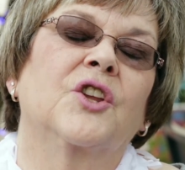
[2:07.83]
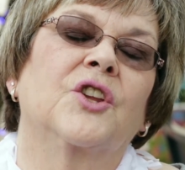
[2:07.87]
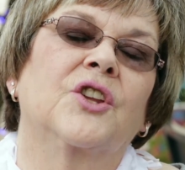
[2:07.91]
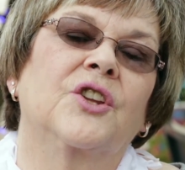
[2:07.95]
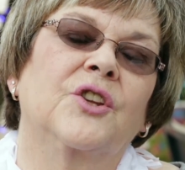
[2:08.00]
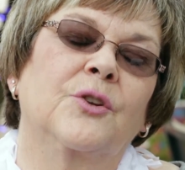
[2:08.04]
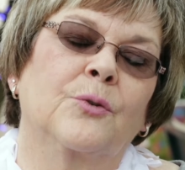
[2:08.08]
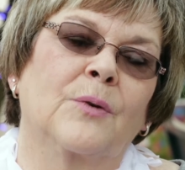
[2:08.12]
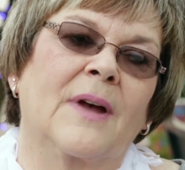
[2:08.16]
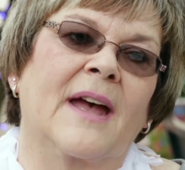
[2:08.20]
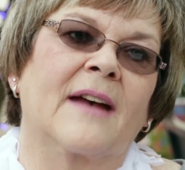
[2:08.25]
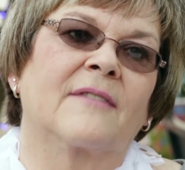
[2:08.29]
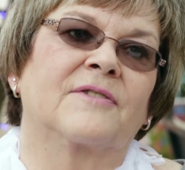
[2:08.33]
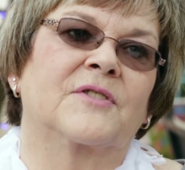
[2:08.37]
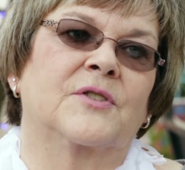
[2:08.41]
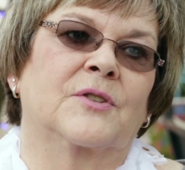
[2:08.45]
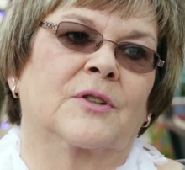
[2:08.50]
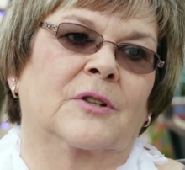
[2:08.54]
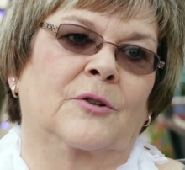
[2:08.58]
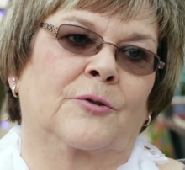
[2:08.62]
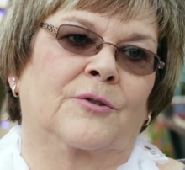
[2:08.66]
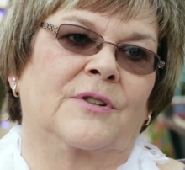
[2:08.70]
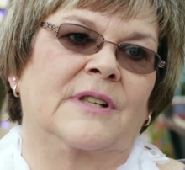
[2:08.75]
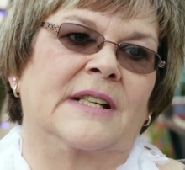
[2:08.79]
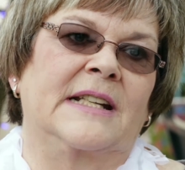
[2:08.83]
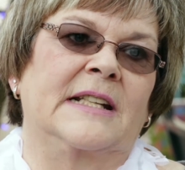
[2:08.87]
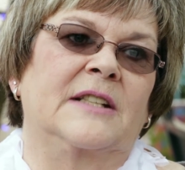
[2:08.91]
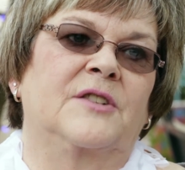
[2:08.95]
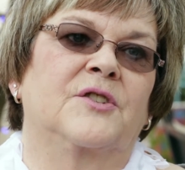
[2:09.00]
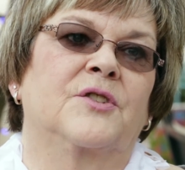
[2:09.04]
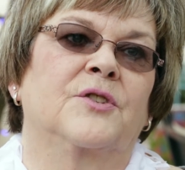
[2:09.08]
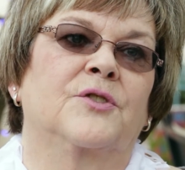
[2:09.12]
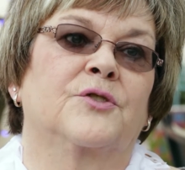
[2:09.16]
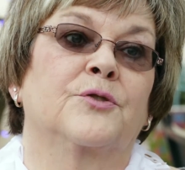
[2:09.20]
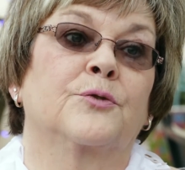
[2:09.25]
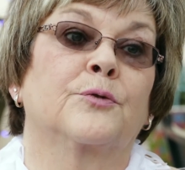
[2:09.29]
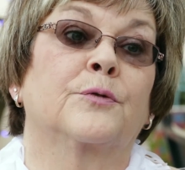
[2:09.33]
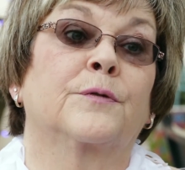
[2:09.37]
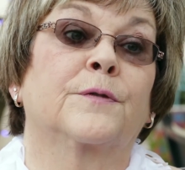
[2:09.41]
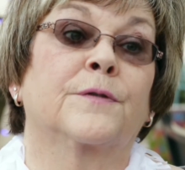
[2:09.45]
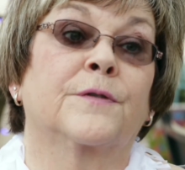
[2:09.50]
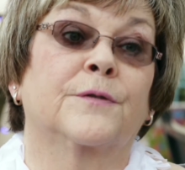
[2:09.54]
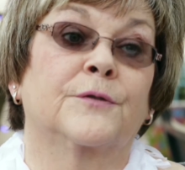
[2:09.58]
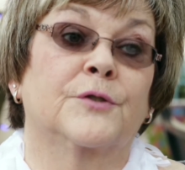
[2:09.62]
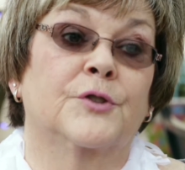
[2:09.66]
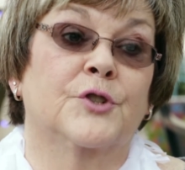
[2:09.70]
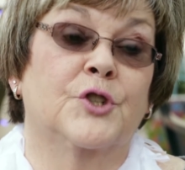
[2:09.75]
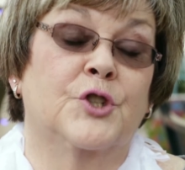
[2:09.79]
you have to agree to do
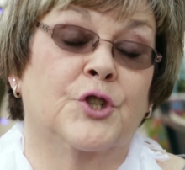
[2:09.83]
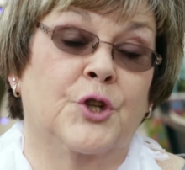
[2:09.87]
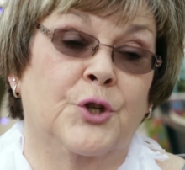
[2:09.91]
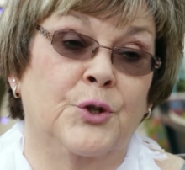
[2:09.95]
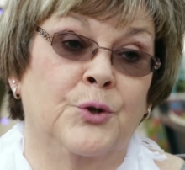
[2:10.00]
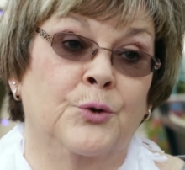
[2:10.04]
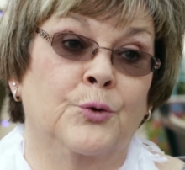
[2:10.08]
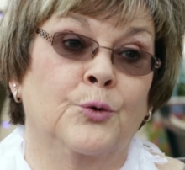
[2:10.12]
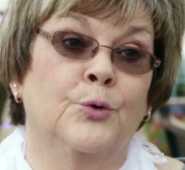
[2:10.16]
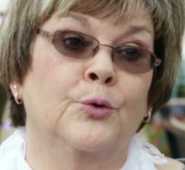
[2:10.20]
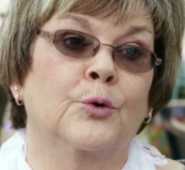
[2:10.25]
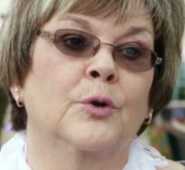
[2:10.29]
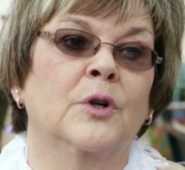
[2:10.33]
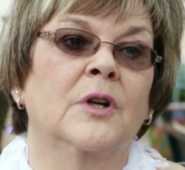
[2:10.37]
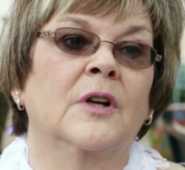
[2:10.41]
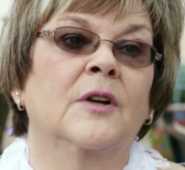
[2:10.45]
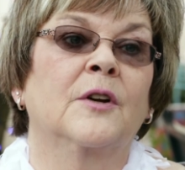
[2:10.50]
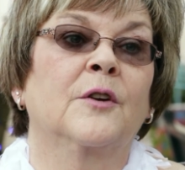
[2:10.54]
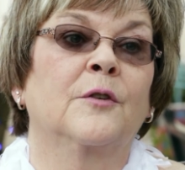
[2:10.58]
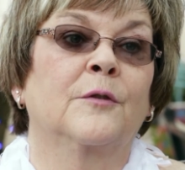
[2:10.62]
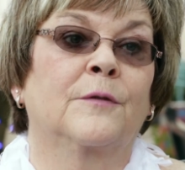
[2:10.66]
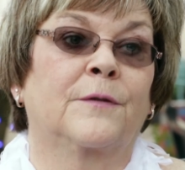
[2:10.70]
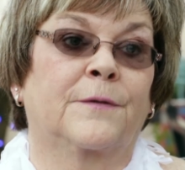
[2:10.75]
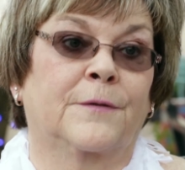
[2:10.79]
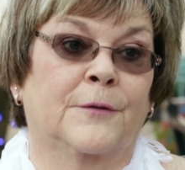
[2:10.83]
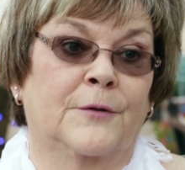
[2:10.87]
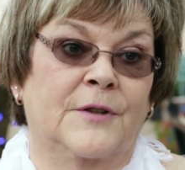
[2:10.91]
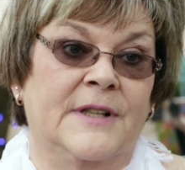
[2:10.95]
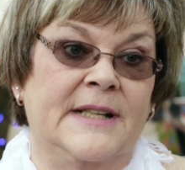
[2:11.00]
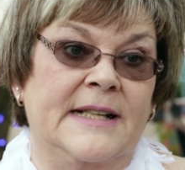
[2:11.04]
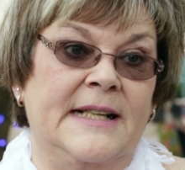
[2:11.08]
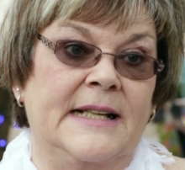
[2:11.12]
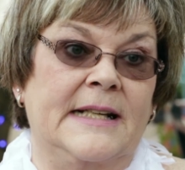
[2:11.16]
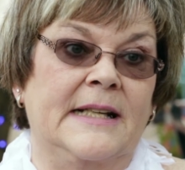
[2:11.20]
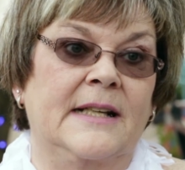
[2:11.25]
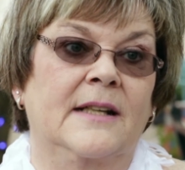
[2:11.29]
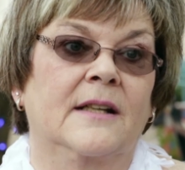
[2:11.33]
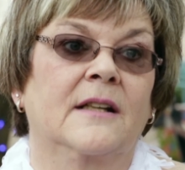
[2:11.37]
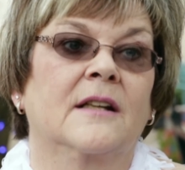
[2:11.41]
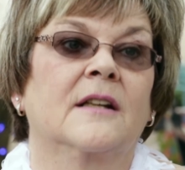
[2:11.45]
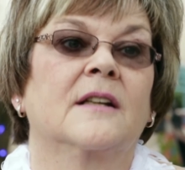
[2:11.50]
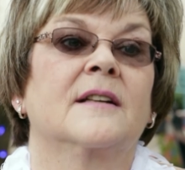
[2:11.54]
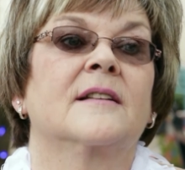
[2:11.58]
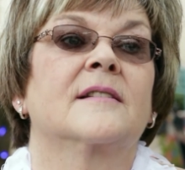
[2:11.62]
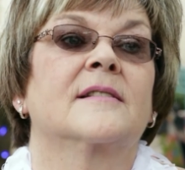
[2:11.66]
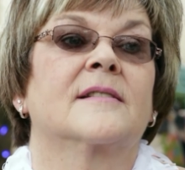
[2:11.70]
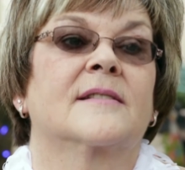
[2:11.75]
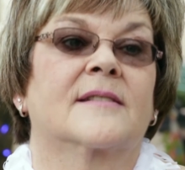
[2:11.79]
2 free
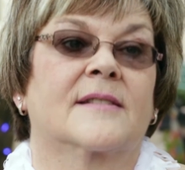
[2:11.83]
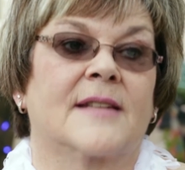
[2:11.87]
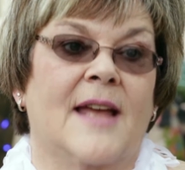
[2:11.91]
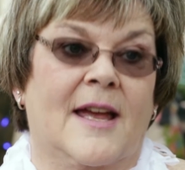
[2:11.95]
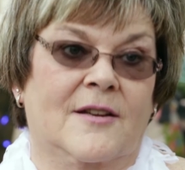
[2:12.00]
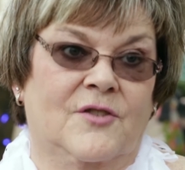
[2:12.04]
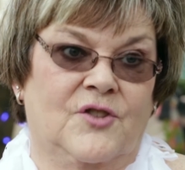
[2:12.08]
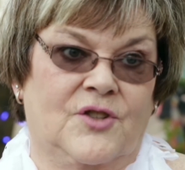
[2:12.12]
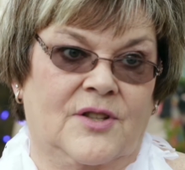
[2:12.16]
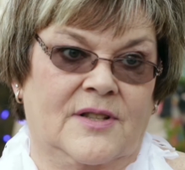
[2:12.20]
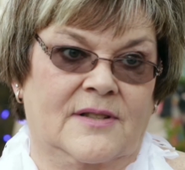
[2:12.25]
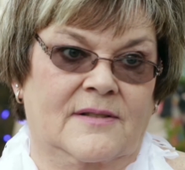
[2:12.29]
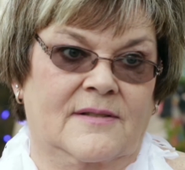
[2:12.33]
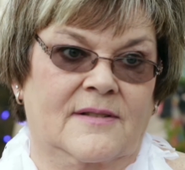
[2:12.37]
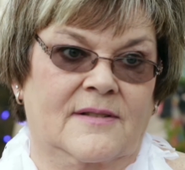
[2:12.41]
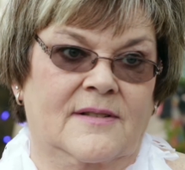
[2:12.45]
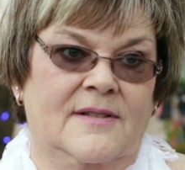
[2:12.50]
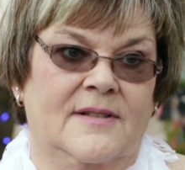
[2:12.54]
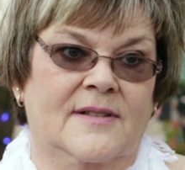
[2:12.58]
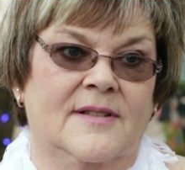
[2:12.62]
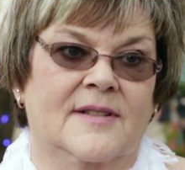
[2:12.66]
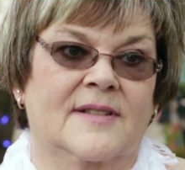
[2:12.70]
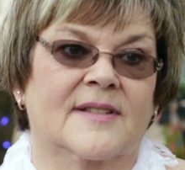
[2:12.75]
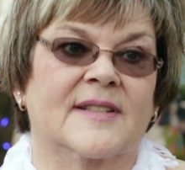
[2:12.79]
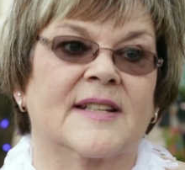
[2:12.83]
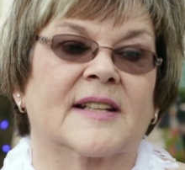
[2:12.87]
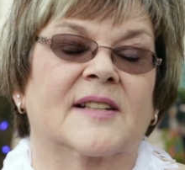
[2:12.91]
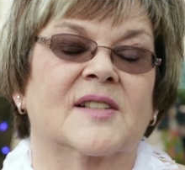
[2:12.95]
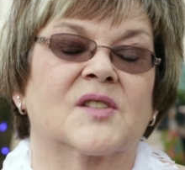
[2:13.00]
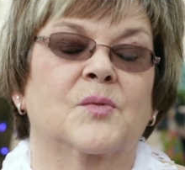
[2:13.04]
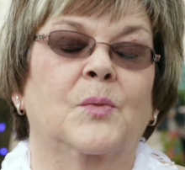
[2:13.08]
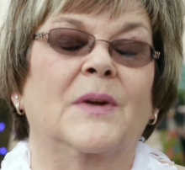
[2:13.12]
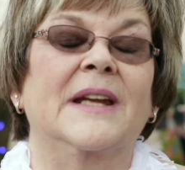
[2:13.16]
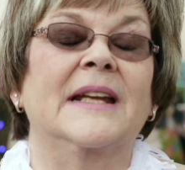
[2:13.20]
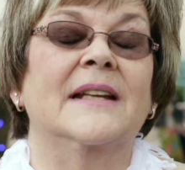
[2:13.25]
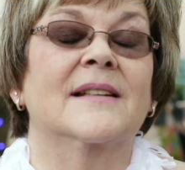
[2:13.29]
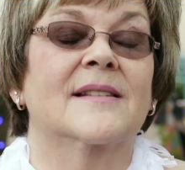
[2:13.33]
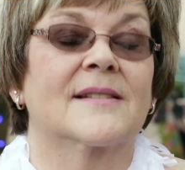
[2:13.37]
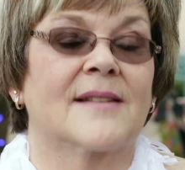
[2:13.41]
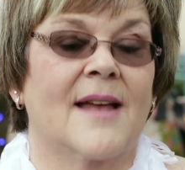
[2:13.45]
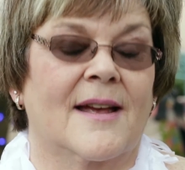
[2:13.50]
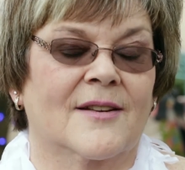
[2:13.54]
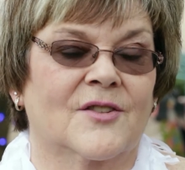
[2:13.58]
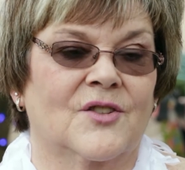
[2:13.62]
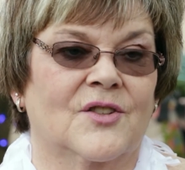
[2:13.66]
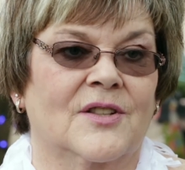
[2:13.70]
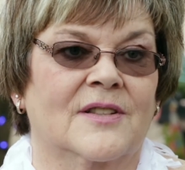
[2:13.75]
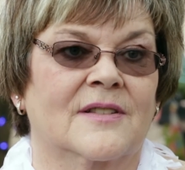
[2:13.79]
sessions, 6-week
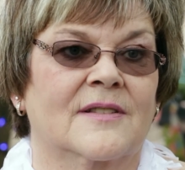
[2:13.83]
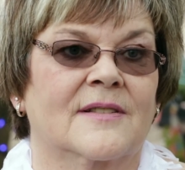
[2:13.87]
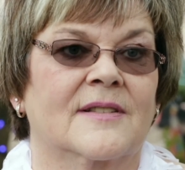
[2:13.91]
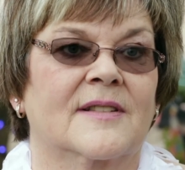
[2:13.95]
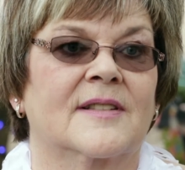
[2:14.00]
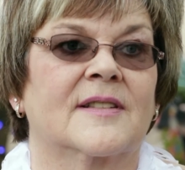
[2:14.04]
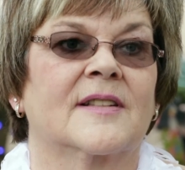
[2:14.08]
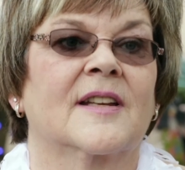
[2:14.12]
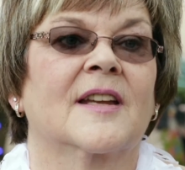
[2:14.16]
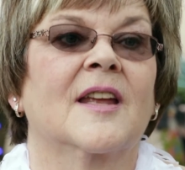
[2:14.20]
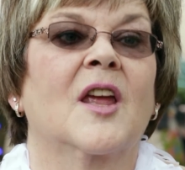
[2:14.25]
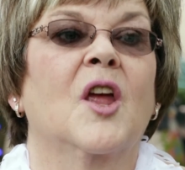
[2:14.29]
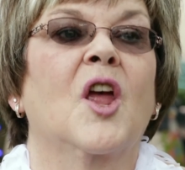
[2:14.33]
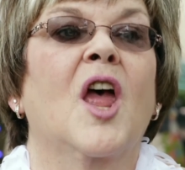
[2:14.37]
sessions,